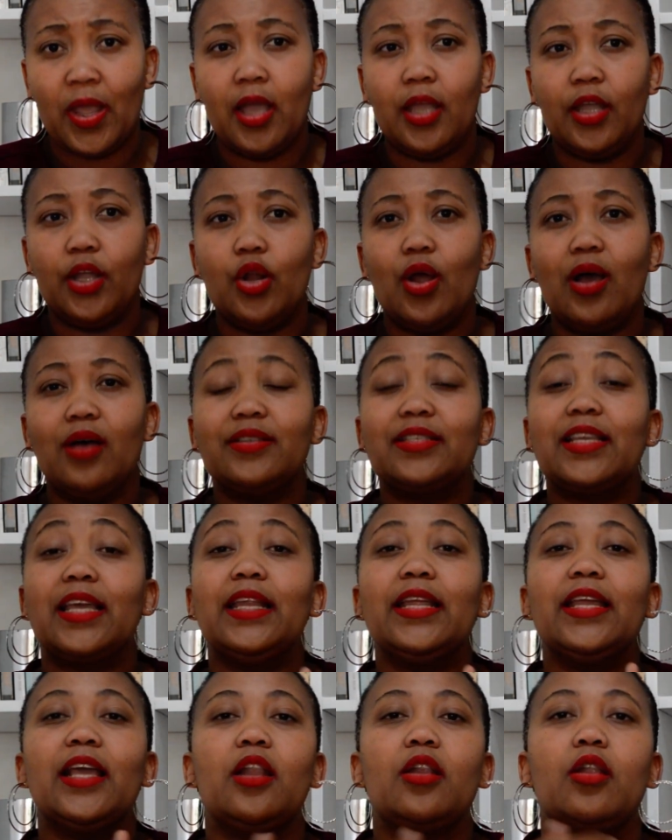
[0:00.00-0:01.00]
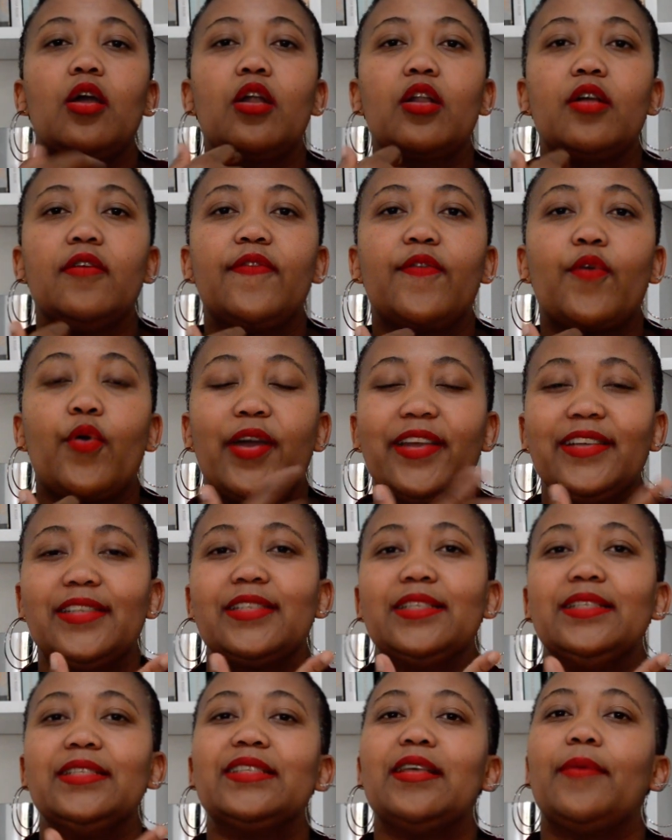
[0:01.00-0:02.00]
You know, I was getting a lot of
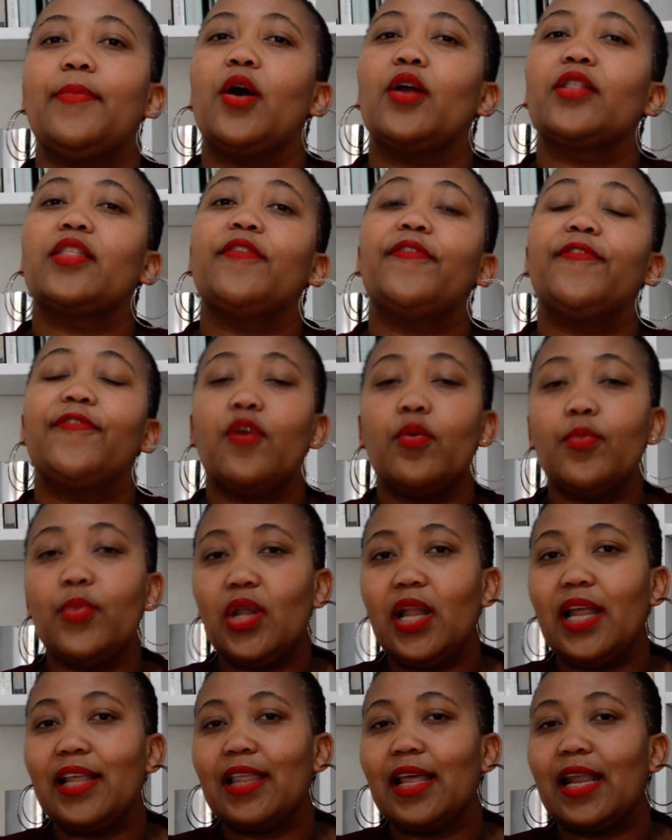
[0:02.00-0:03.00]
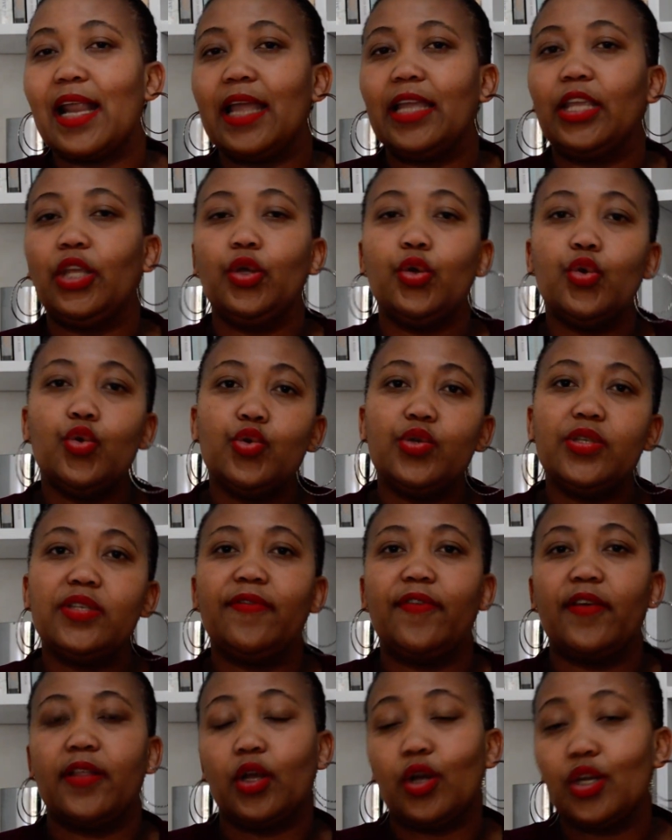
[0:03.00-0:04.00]
questions about the formula that I used
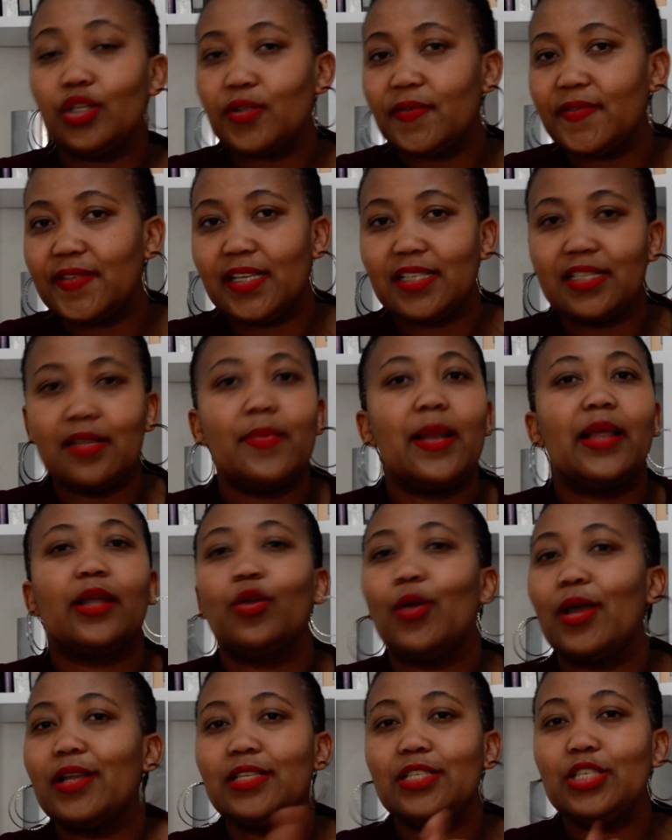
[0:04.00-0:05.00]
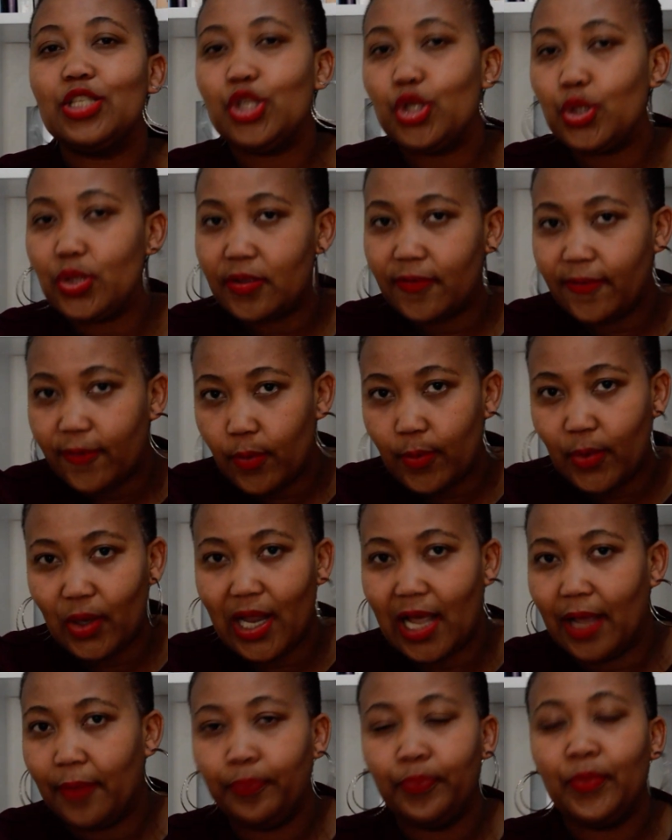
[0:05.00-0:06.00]
for the cost of sales. I'm like, no, I didn't use a formula.
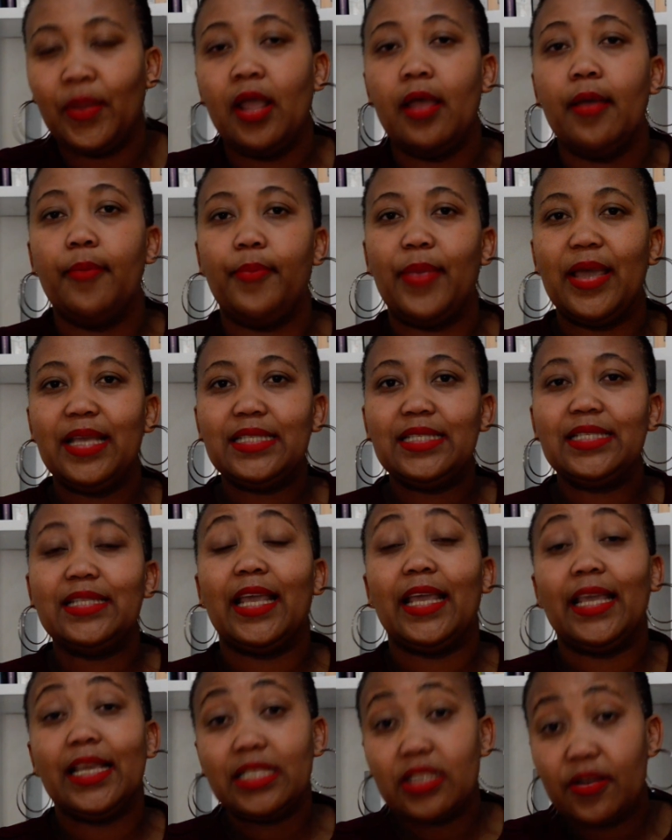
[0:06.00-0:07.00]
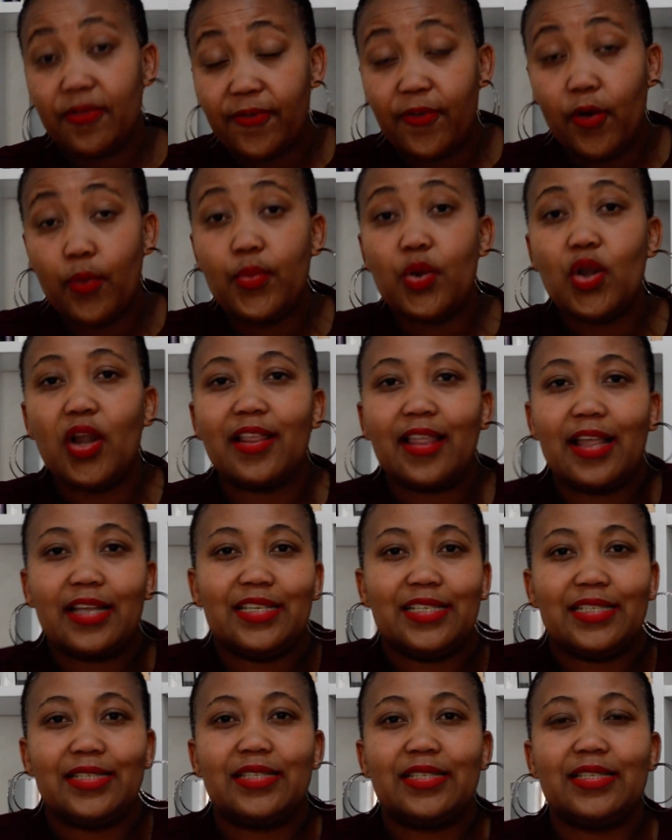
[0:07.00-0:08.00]
There is a formula that
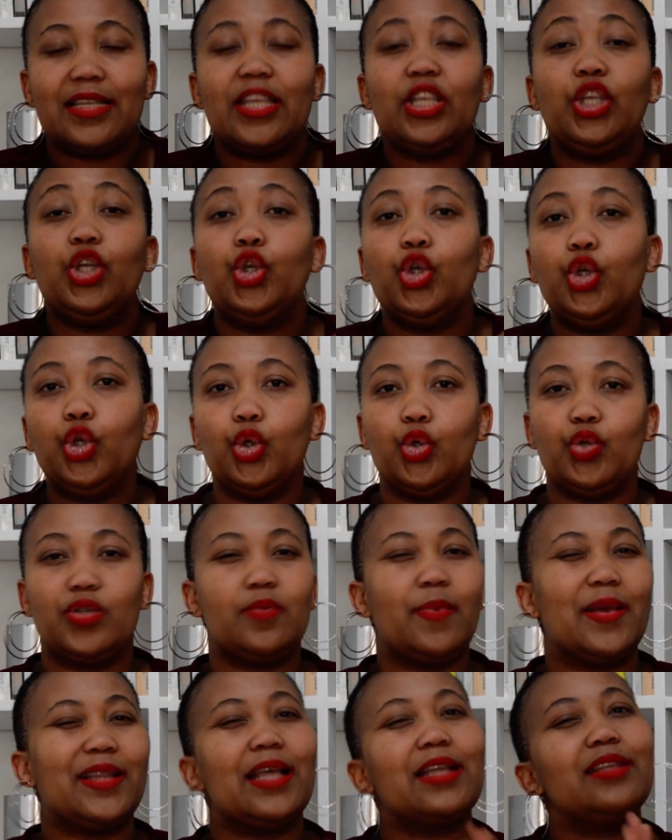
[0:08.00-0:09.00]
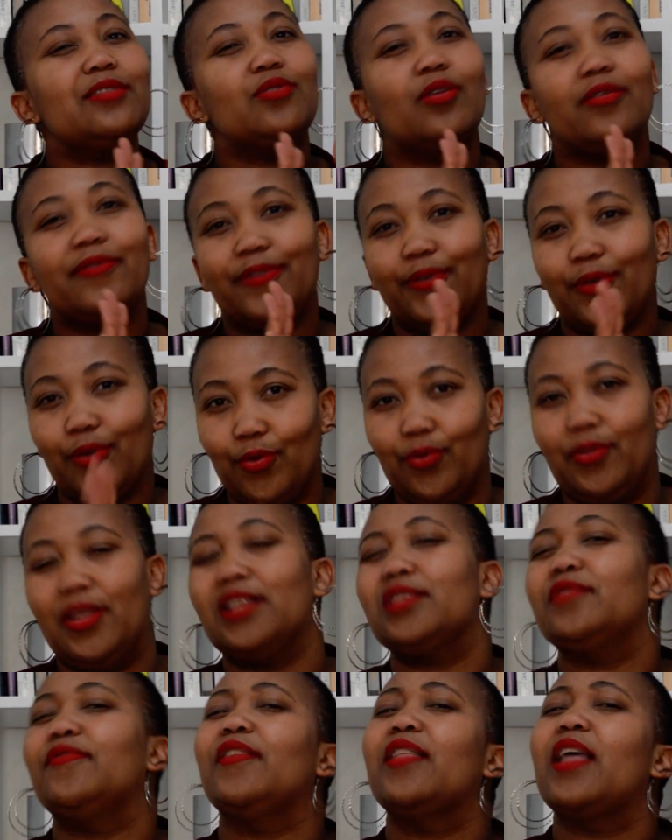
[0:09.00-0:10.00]
is used, but that's not for you.
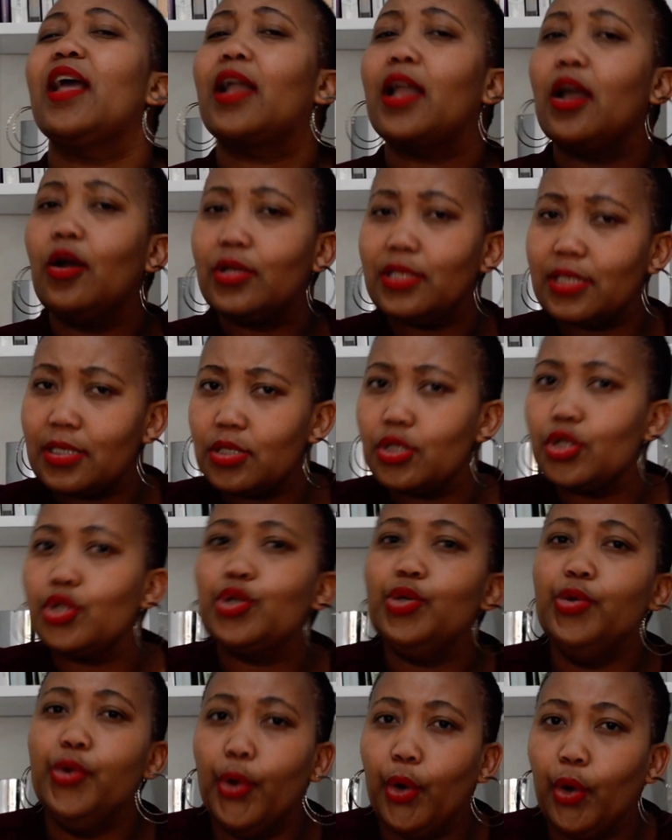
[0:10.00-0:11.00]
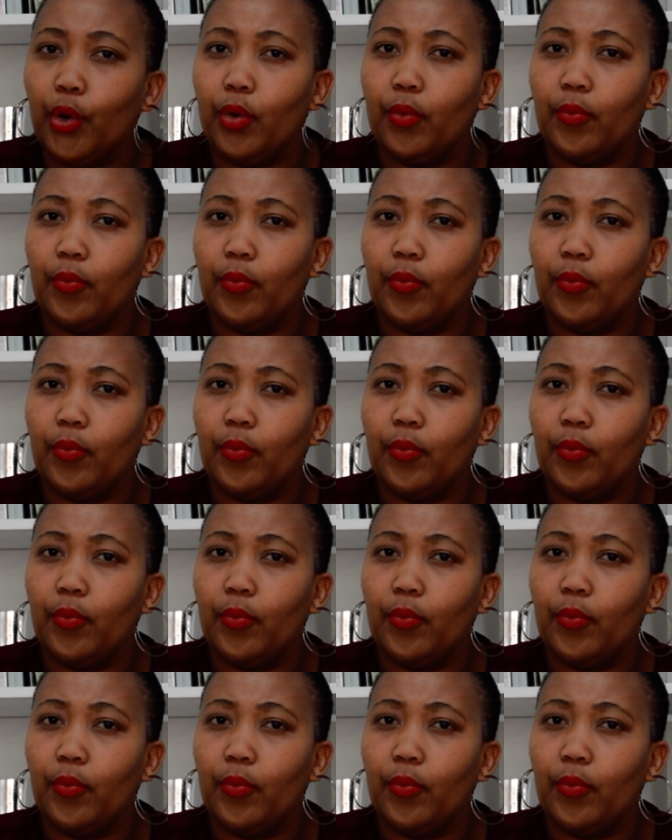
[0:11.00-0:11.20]
That's for the accountant to know.